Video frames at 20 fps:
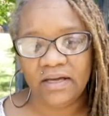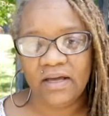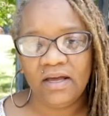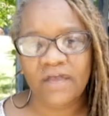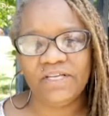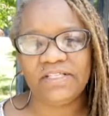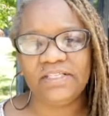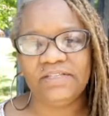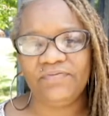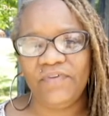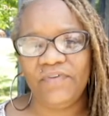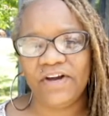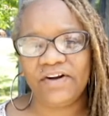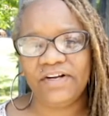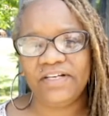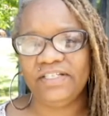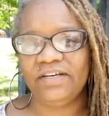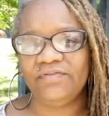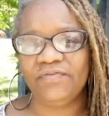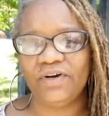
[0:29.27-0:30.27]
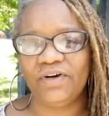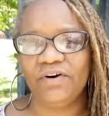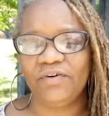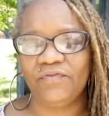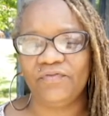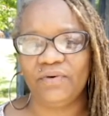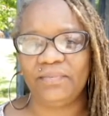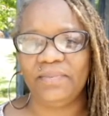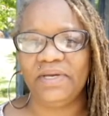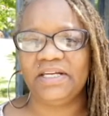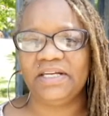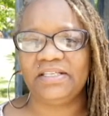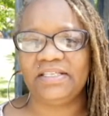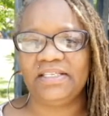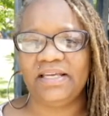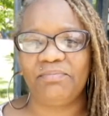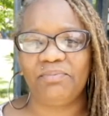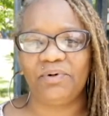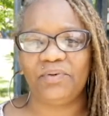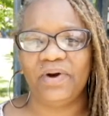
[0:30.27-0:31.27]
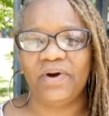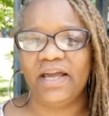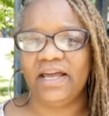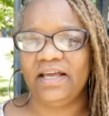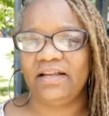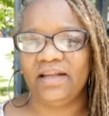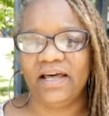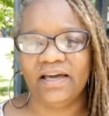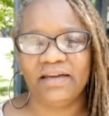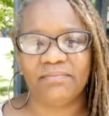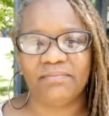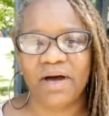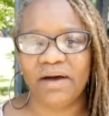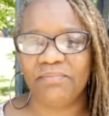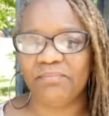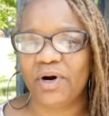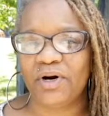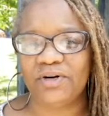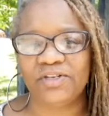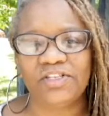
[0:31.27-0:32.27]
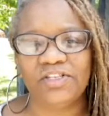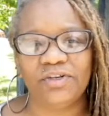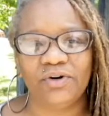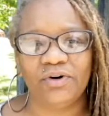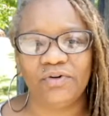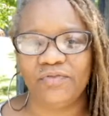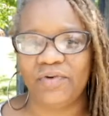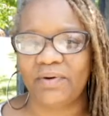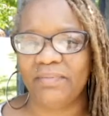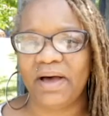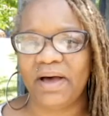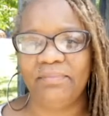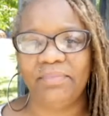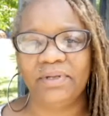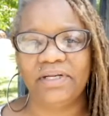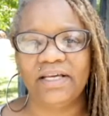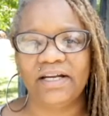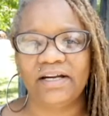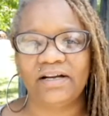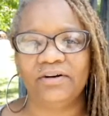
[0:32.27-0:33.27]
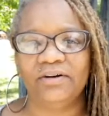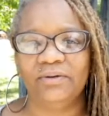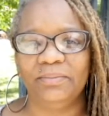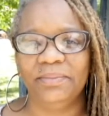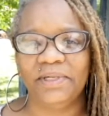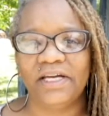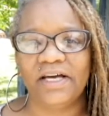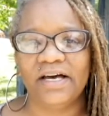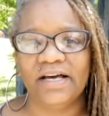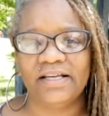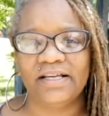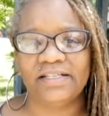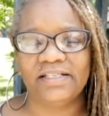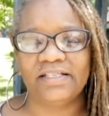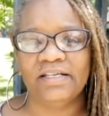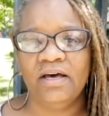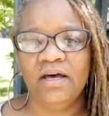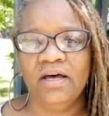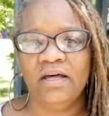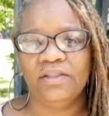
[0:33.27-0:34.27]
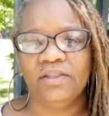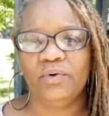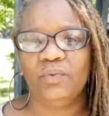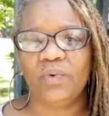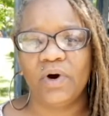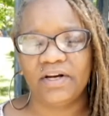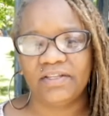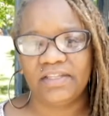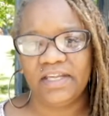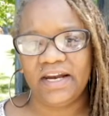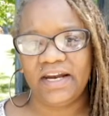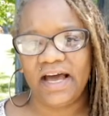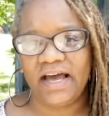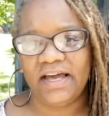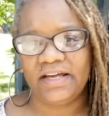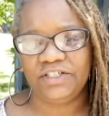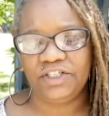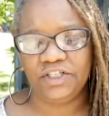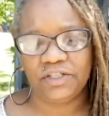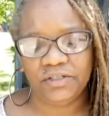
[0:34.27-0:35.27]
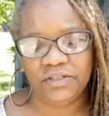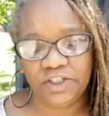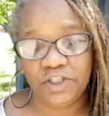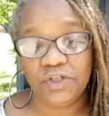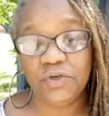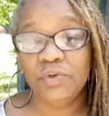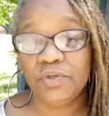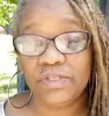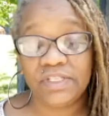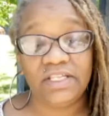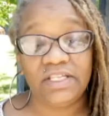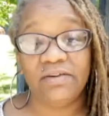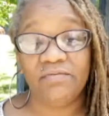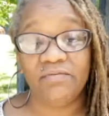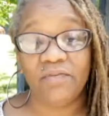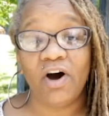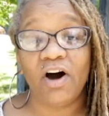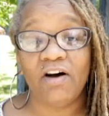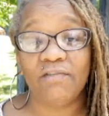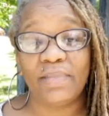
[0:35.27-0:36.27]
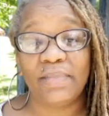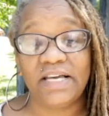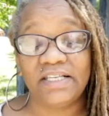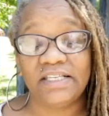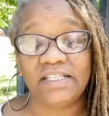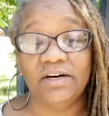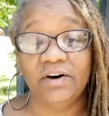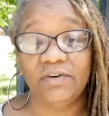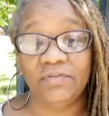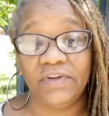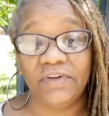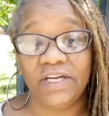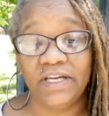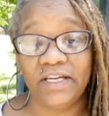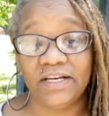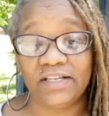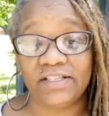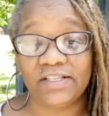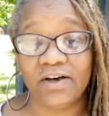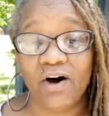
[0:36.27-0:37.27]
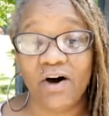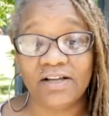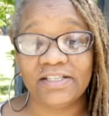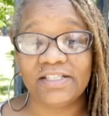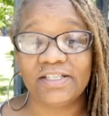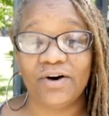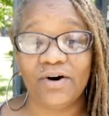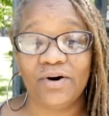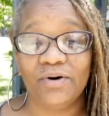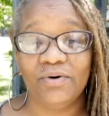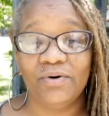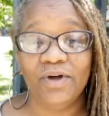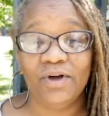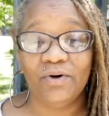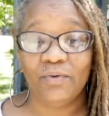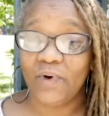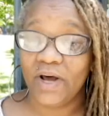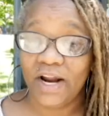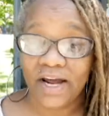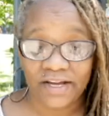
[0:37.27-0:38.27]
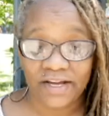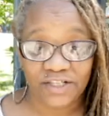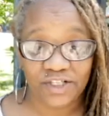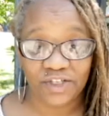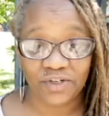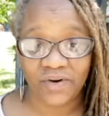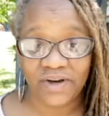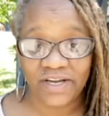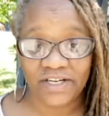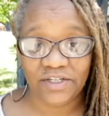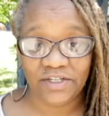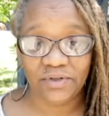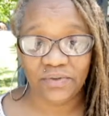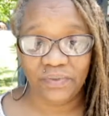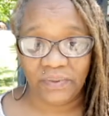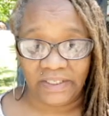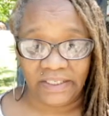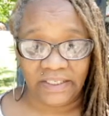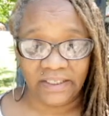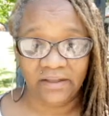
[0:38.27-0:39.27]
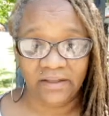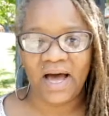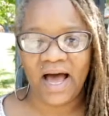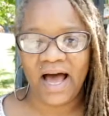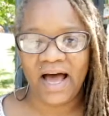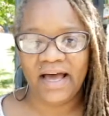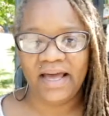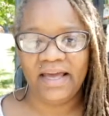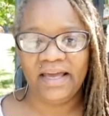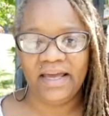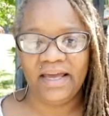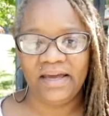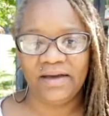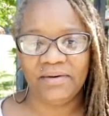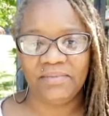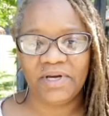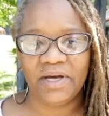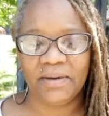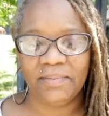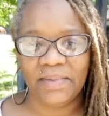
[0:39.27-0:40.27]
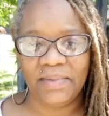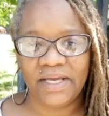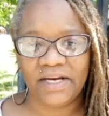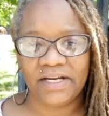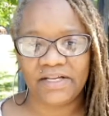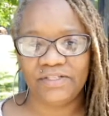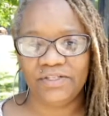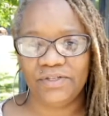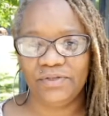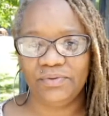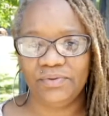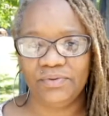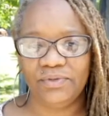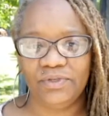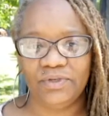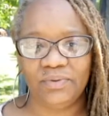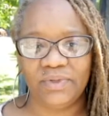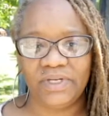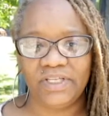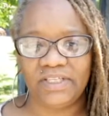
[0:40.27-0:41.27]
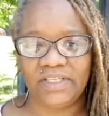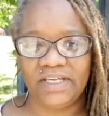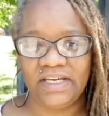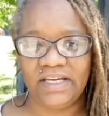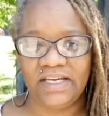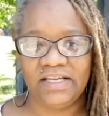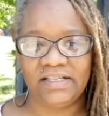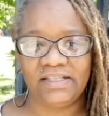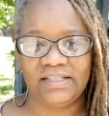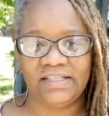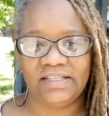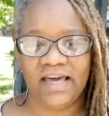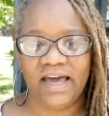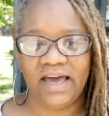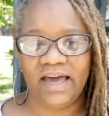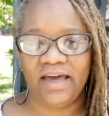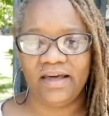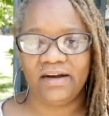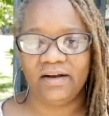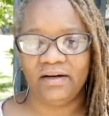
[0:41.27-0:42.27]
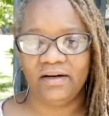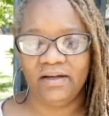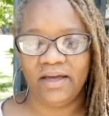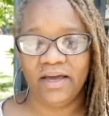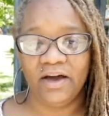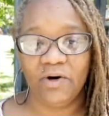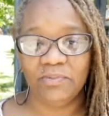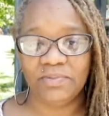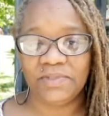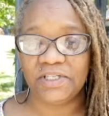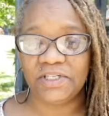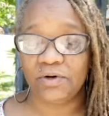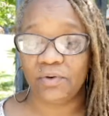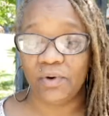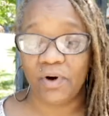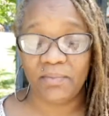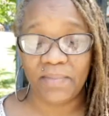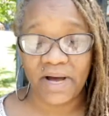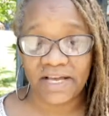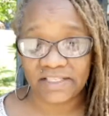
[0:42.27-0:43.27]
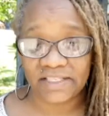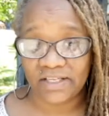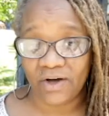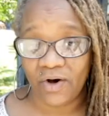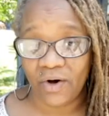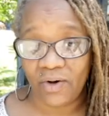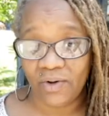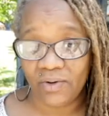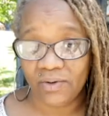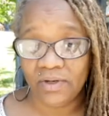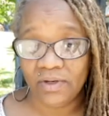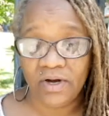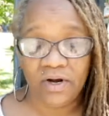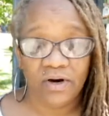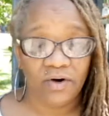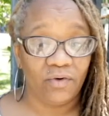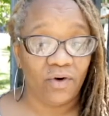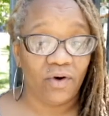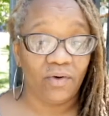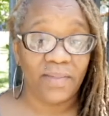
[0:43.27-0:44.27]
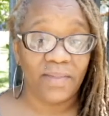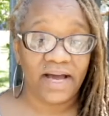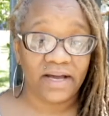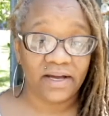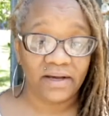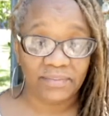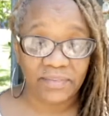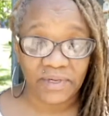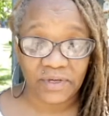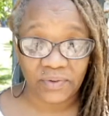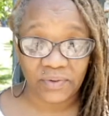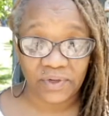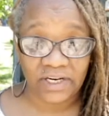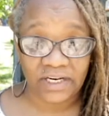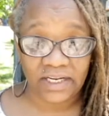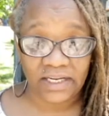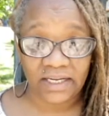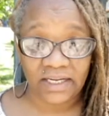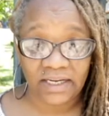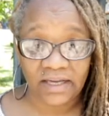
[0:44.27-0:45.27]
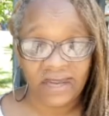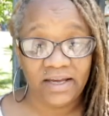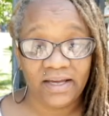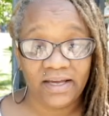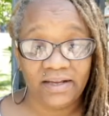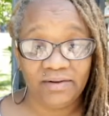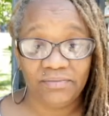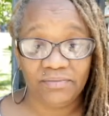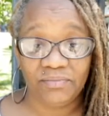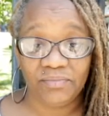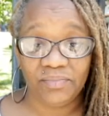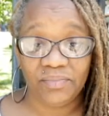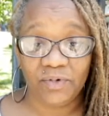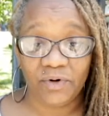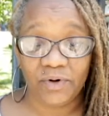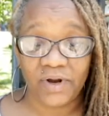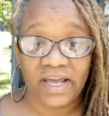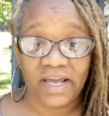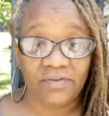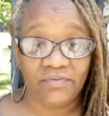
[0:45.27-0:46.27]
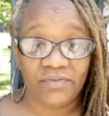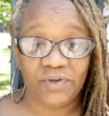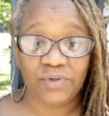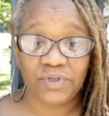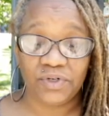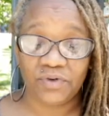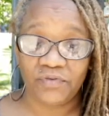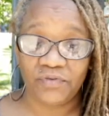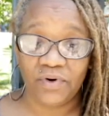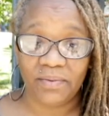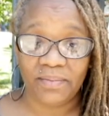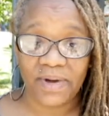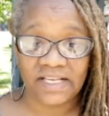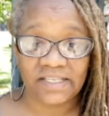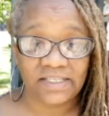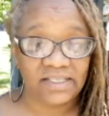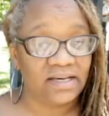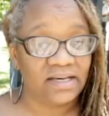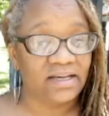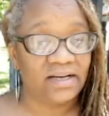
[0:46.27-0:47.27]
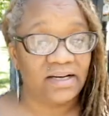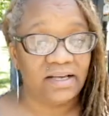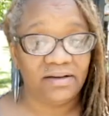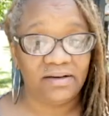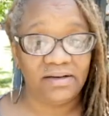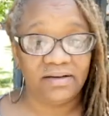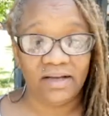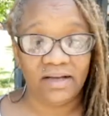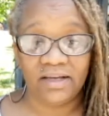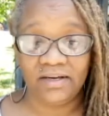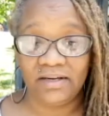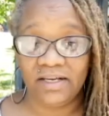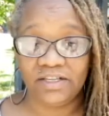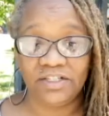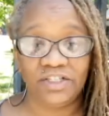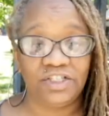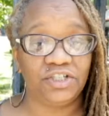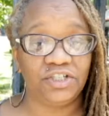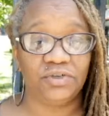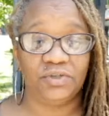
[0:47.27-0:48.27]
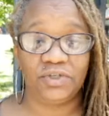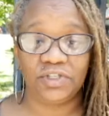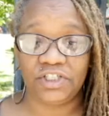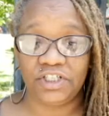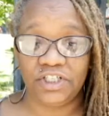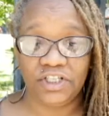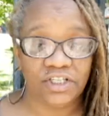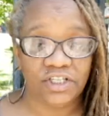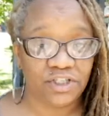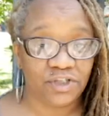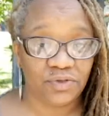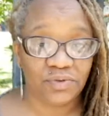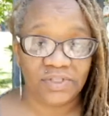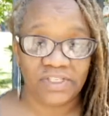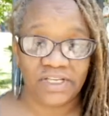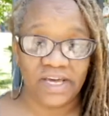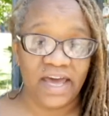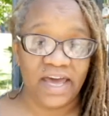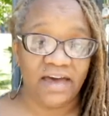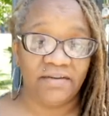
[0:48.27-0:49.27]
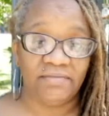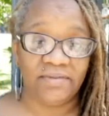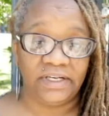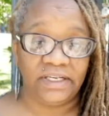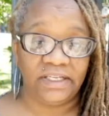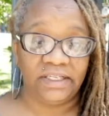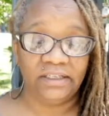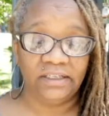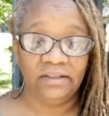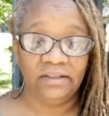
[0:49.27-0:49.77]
It's very difficult for me to separate like my personal from my political, because the work that I choose to involve myself in is also what I enjoy doing. I am committed to doing things that help to grow my soul, grow my community, and create a future for my son and his children, should he choose to have any.